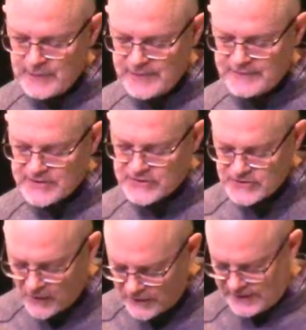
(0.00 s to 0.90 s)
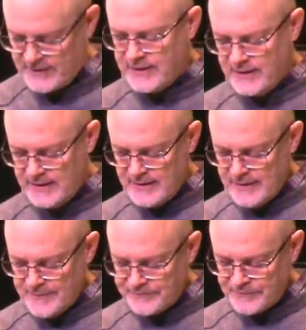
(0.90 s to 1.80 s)
we have discarded,
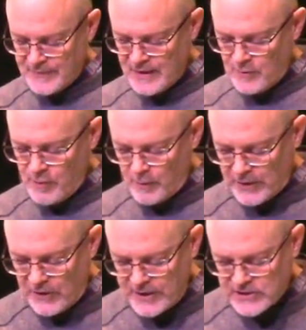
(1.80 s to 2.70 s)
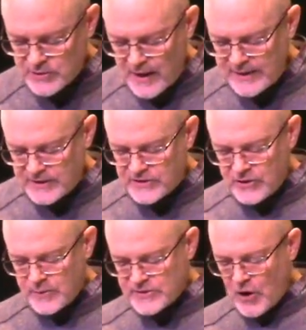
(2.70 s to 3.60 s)
what we're going to try to
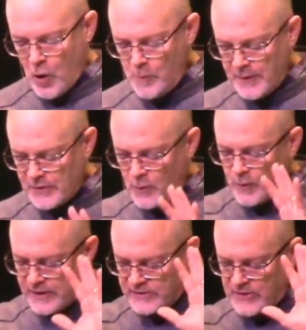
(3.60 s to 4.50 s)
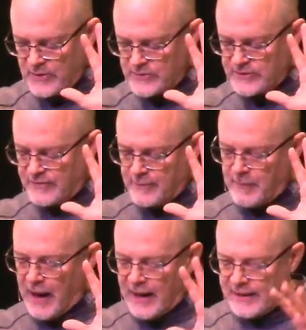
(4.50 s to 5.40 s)
do is open the windows of the
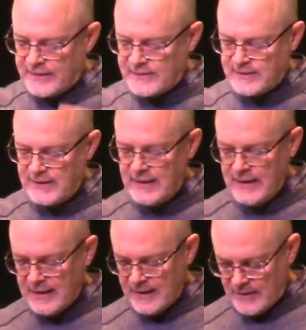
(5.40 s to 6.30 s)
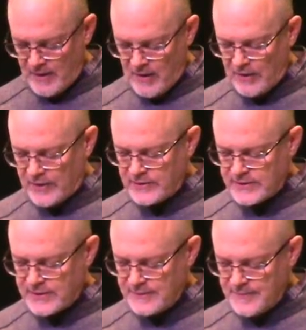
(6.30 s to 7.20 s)
mind and the
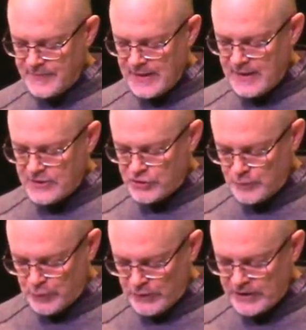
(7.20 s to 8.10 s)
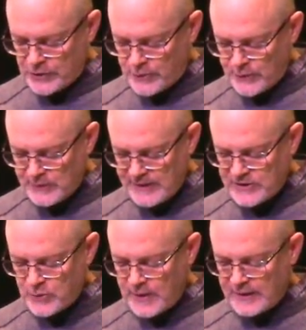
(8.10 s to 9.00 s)
heart, to put it crudely,
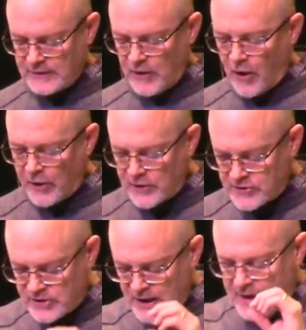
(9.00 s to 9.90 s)
to enlarge